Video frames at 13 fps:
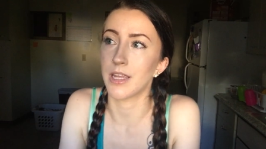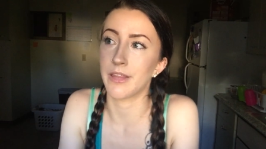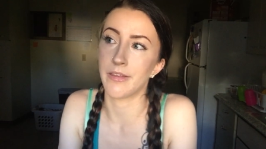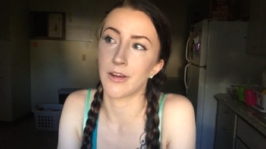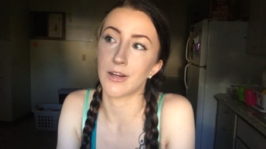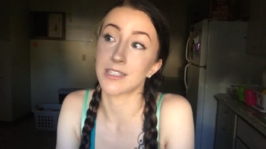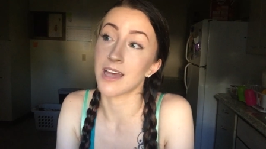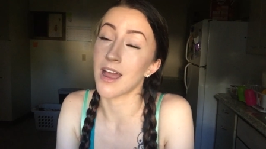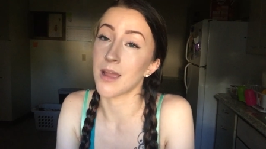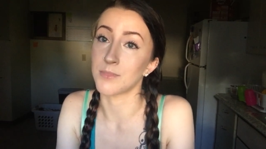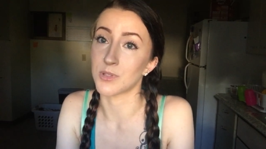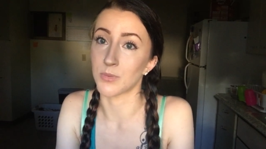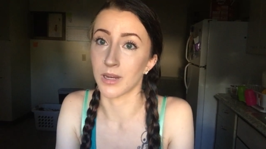There are
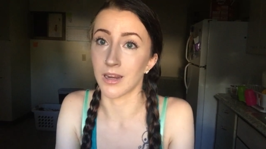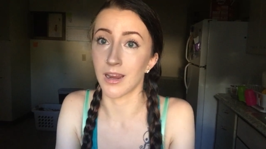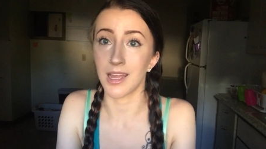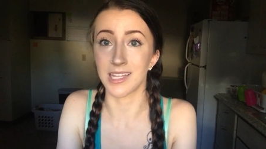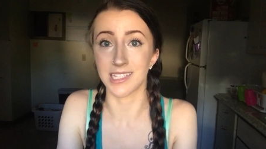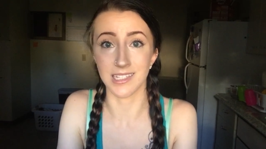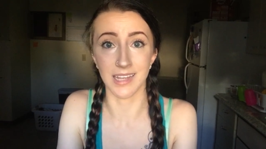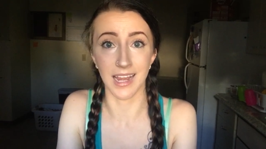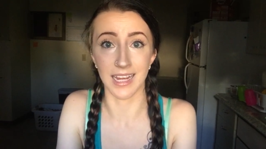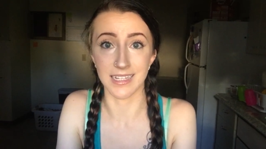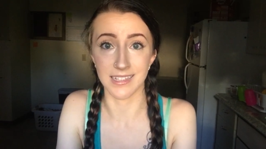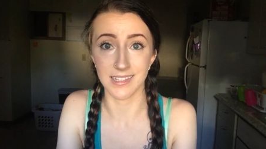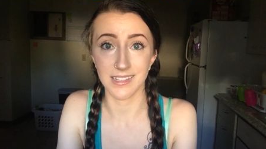times where it's
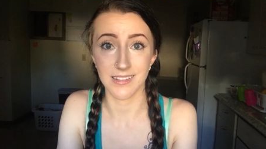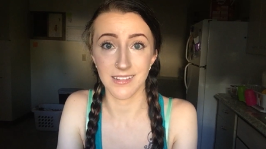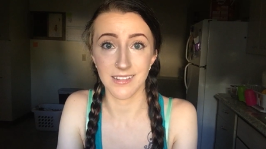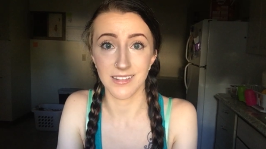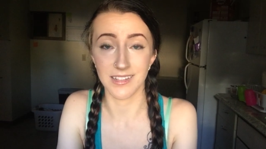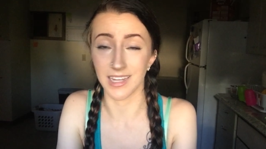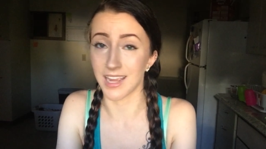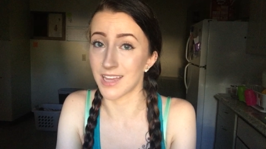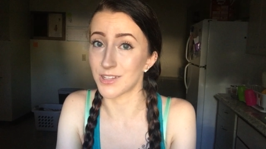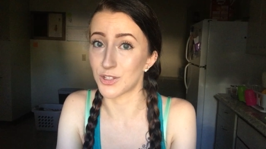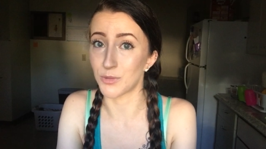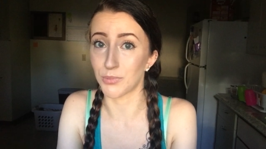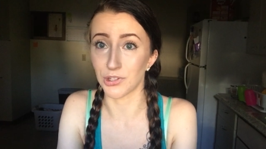nice to
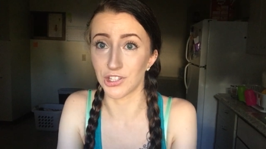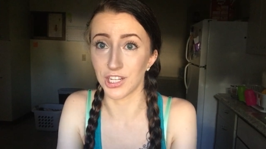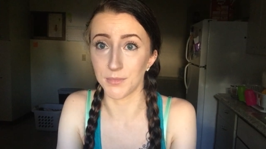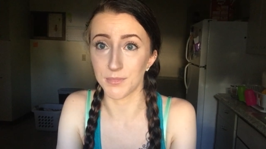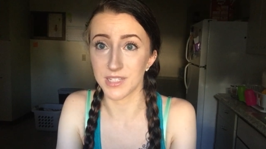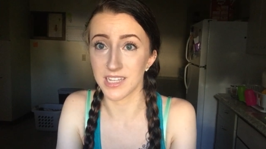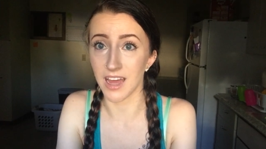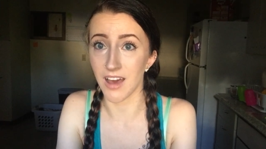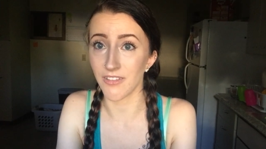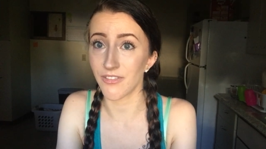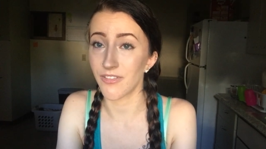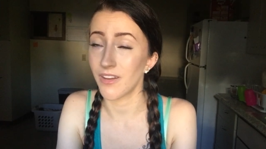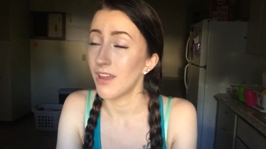get super cheap stuff.